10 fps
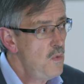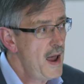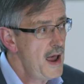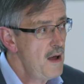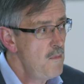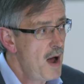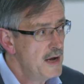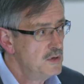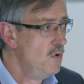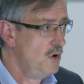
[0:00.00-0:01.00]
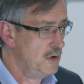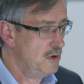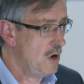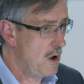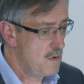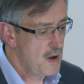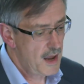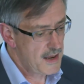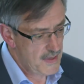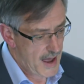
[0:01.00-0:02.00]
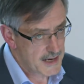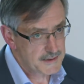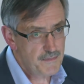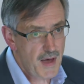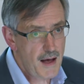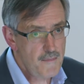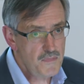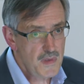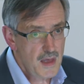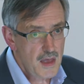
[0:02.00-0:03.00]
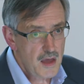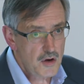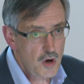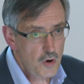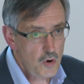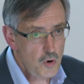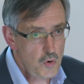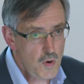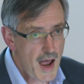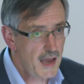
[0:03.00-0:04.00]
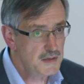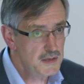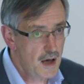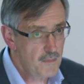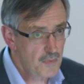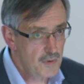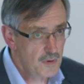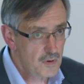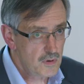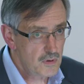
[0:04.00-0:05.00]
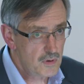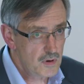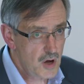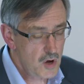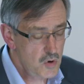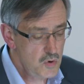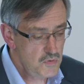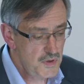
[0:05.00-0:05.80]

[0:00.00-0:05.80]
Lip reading: where might Auckland go in that? Hands up, who